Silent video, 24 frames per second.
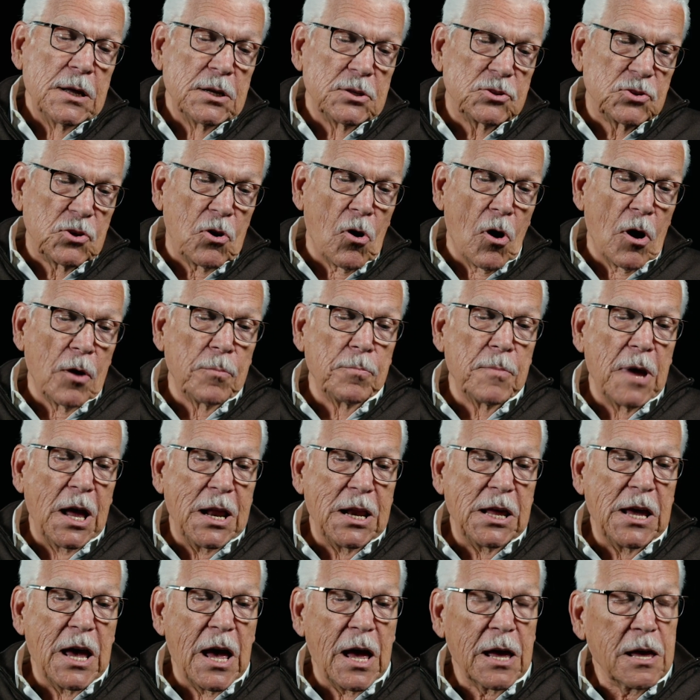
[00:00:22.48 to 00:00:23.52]
It's called
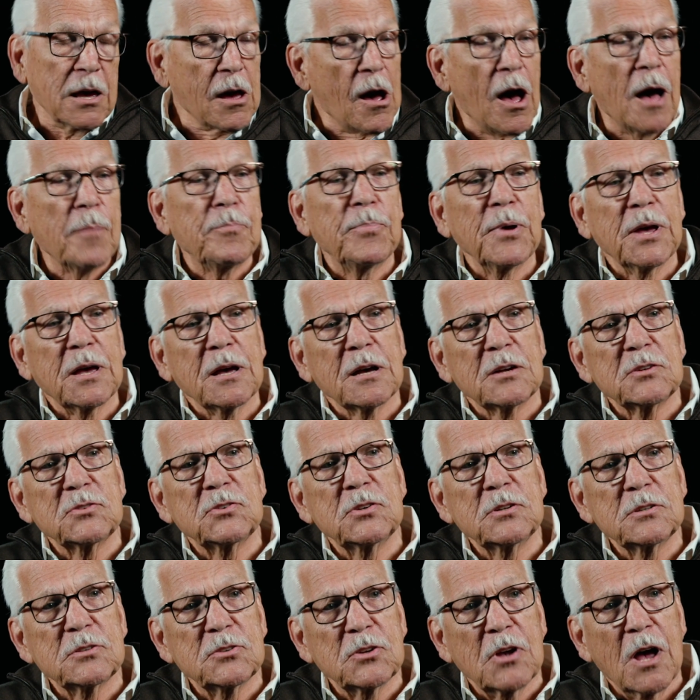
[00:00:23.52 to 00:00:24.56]
Maniac Cop because
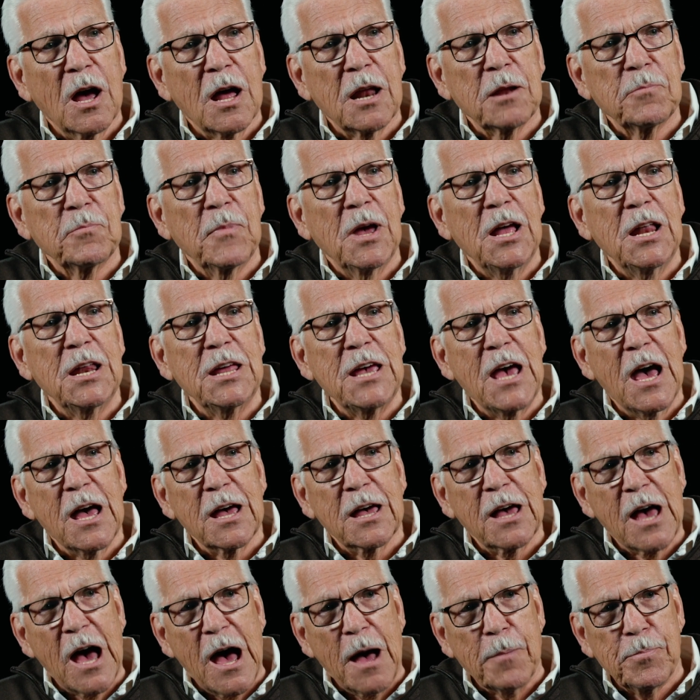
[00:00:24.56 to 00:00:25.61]
it's got a
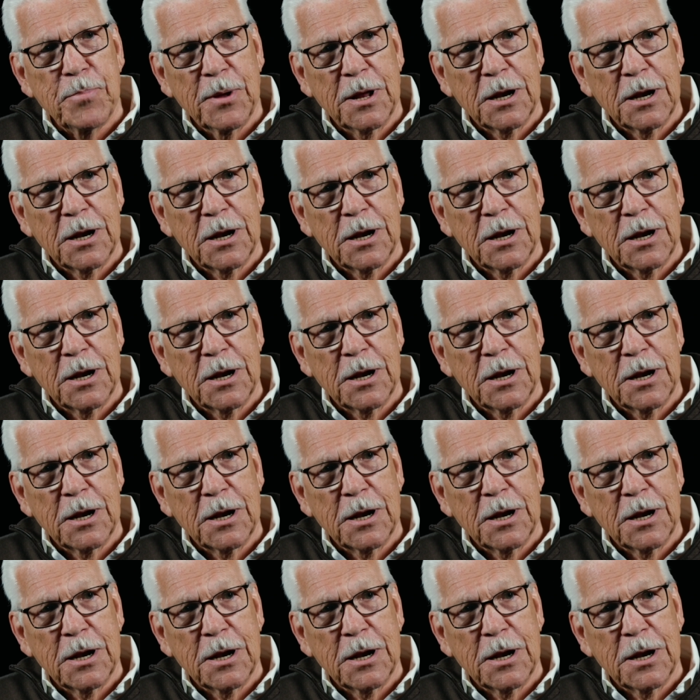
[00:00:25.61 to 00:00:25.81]
maniac cop